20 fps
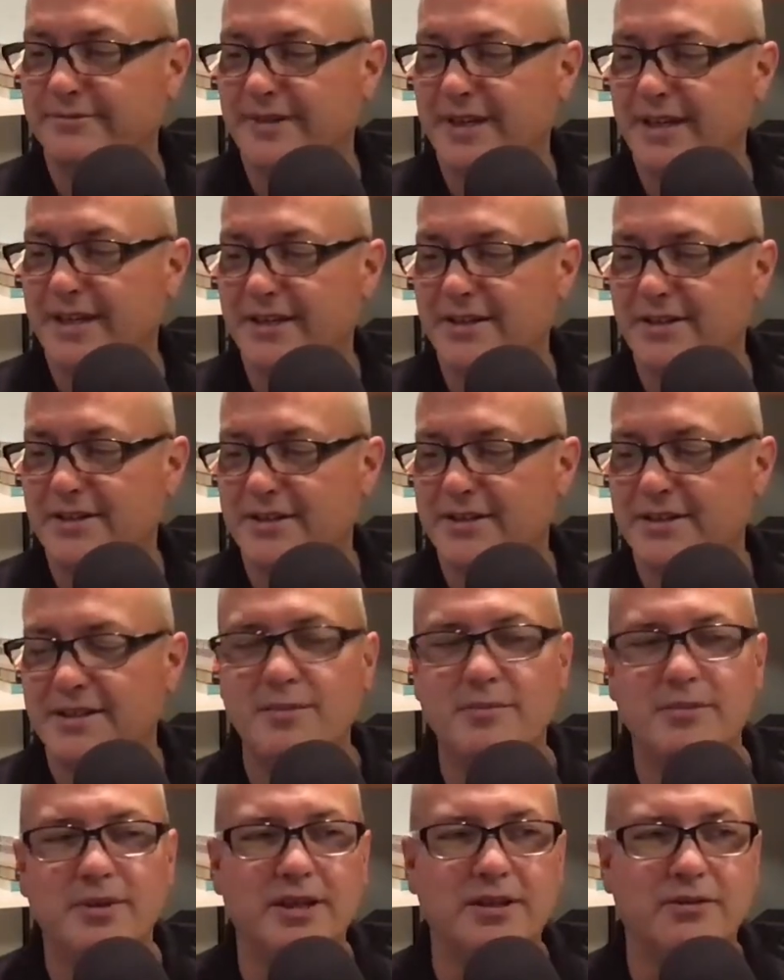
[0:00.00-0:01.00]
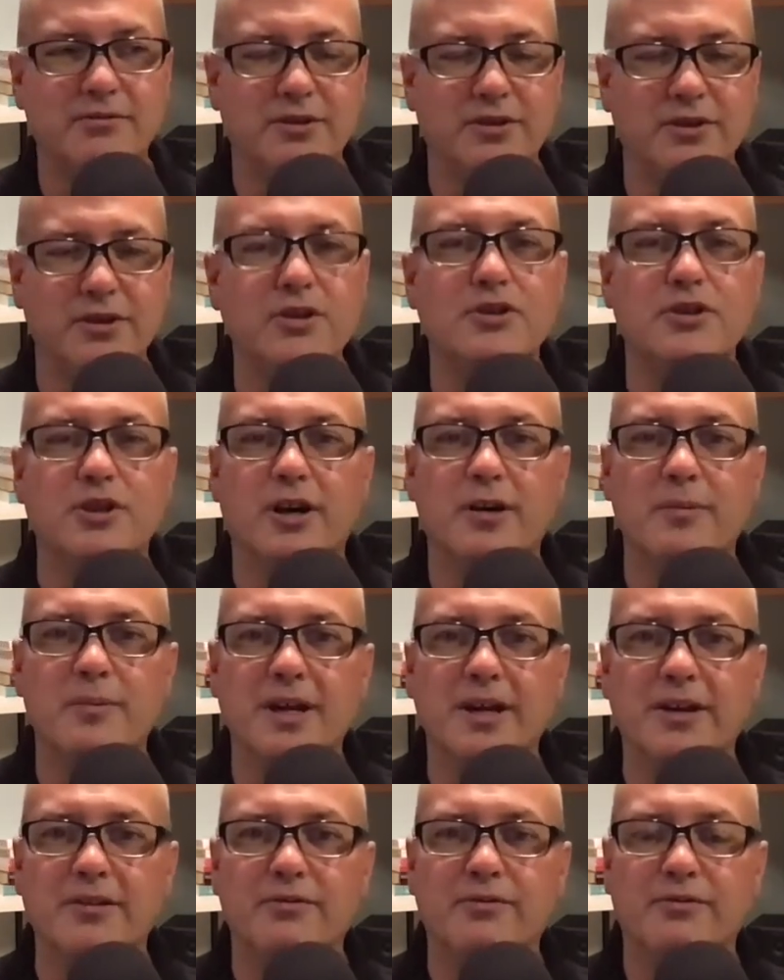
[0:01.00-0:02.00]
And it just seemed like a really
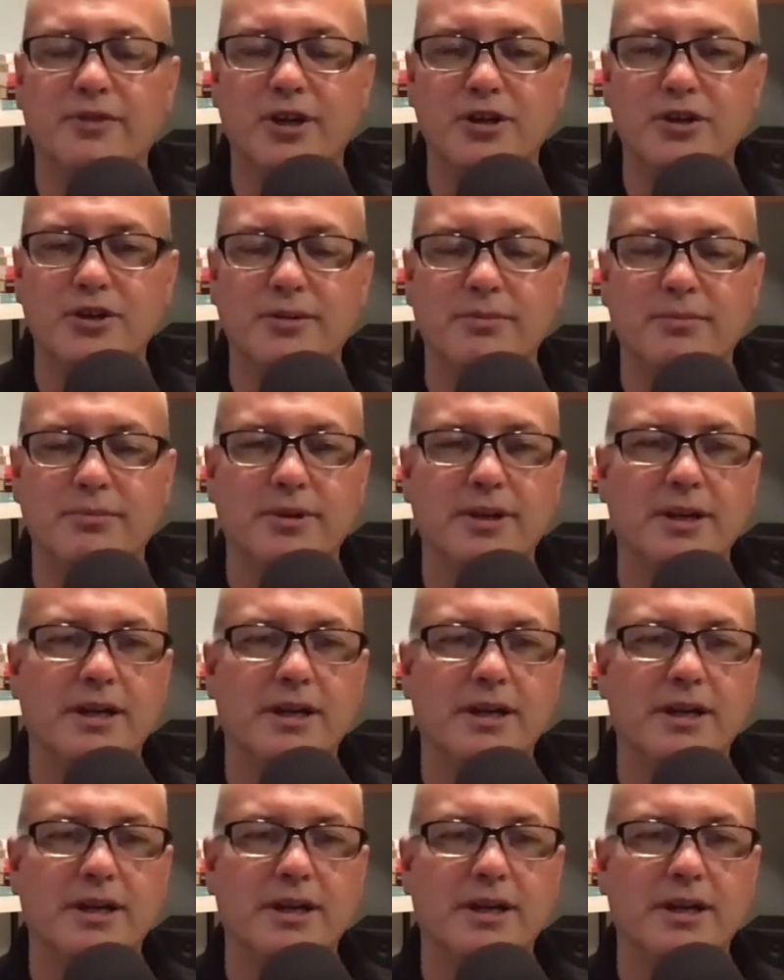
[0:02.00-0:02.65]
charming friendship.